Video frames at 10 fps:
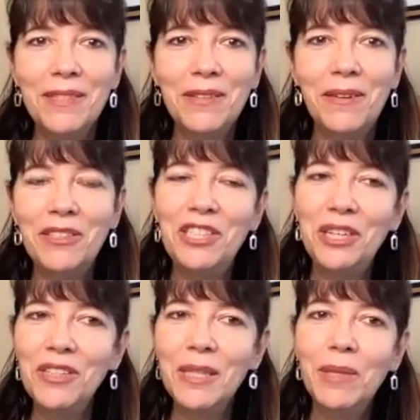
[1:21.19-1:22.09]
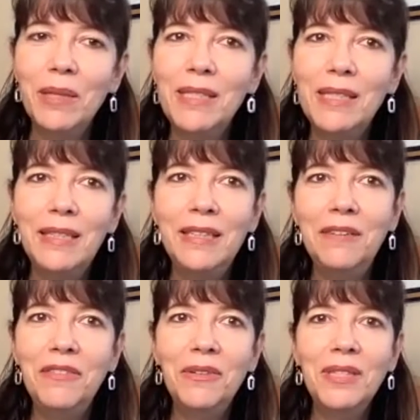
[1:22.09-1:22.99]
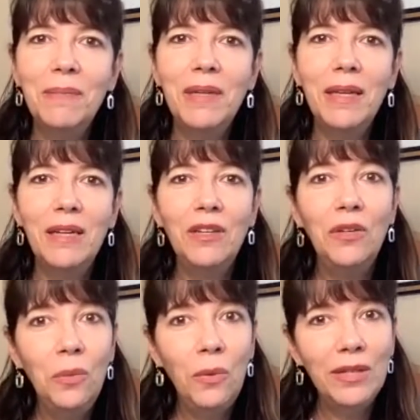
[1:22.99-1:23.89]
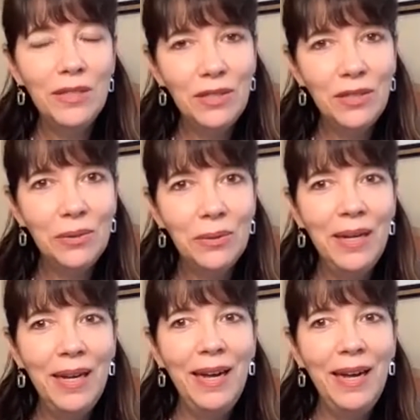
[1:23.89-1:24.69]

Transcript: So I'll just share some of them and see if there's something that you want to do